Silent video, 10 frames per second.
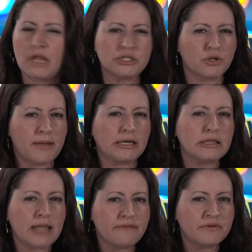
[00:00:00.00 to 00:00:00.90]
So
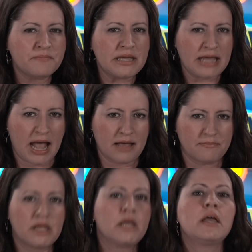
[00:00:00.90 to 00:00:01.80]
about 11
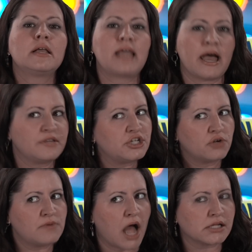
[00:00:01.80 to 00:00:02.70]
p.m., Kathy
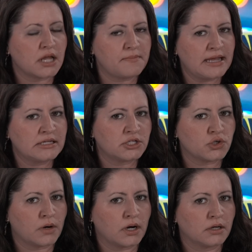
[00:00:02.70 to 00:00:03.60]
Jo knocks on Megan's
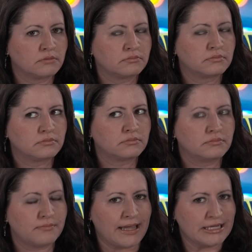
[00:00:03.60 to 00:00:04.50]
door.
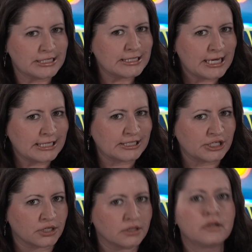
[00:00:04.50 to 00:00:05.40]
Megan doesn't
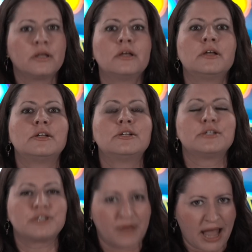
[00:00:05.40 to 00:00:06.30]
answer.
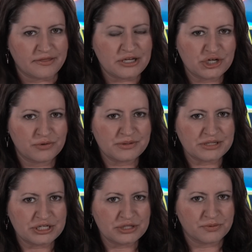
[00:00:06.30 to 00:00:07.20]
So Kathy Jo goes
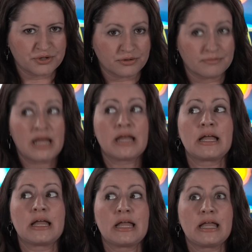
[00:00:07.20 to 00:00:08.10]
into the
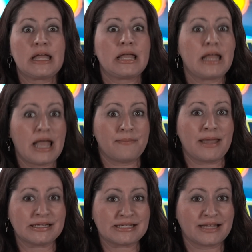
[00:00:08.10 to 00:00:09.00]
room and
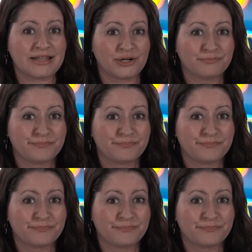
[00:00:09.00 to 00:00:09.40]
Megan's not there.